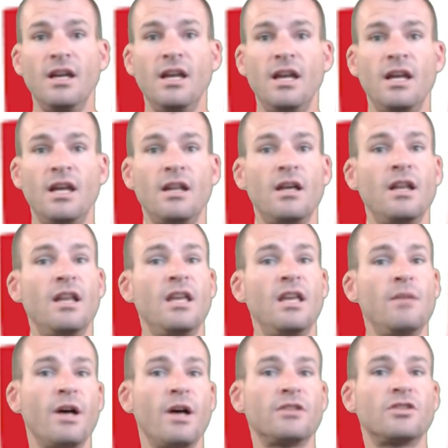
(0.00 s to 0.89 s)
in an
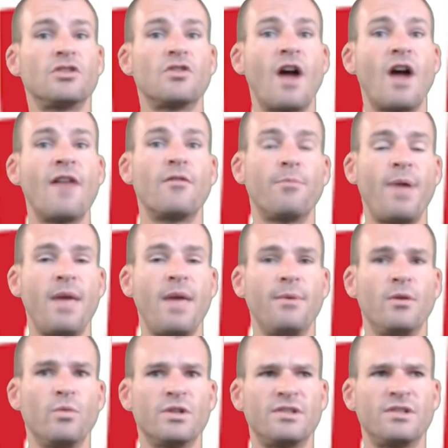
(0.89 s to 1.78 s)
email to driver
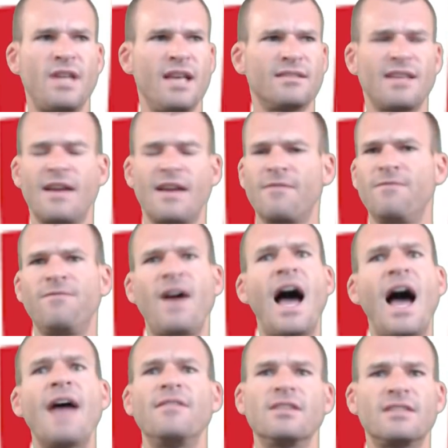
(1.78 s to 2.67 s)
payment, which takes like
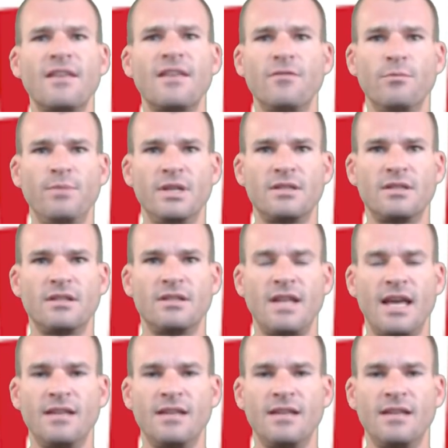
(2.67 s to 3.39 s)
5 to 7 business